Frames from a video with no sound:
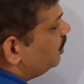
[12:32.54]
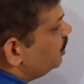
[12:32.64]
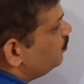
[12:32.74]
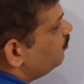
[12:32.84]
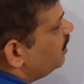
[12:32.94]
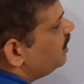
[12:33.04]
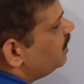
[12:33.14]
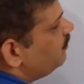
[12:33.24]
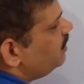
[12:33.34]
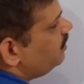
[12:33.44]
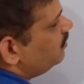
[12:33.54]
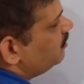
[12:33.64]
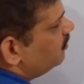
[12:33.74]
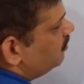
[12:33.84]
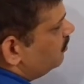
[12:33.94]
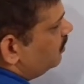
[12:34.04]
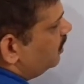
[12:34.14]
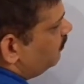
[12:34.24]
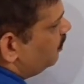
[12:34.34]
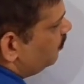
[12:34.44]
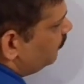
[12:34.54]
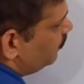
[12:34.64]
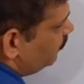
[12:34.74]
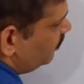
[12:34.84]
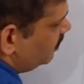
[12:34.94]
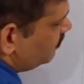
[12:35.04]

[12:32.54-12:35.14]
du by dv. Derivative of u with